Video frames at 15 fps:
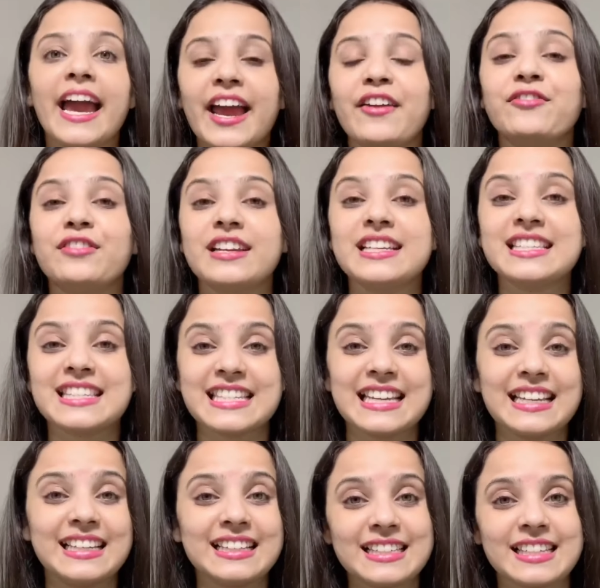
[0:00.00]
every
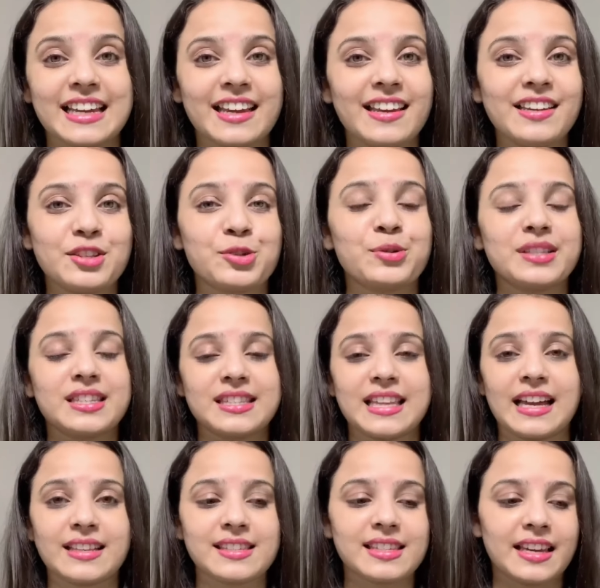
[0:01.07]
single day so it's
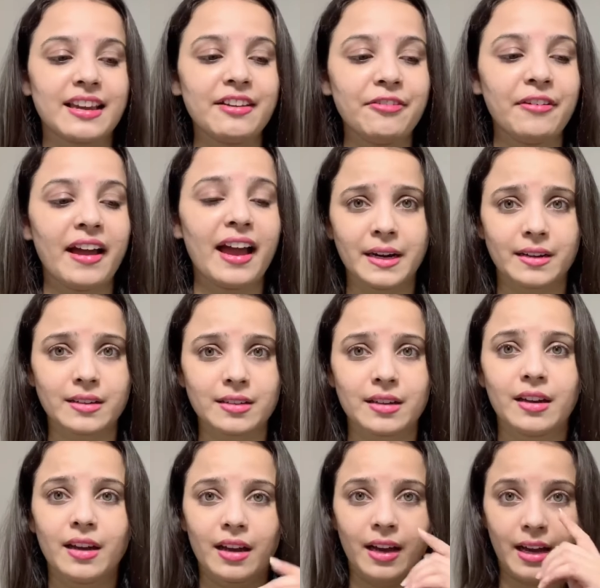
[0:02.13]
that safe but
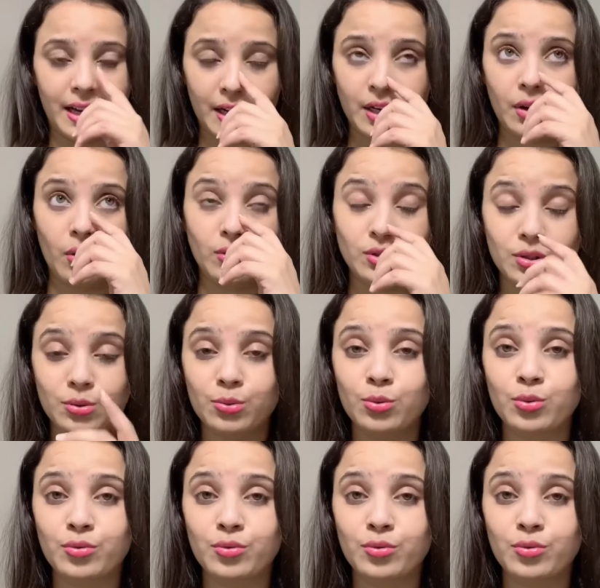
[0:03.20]
I do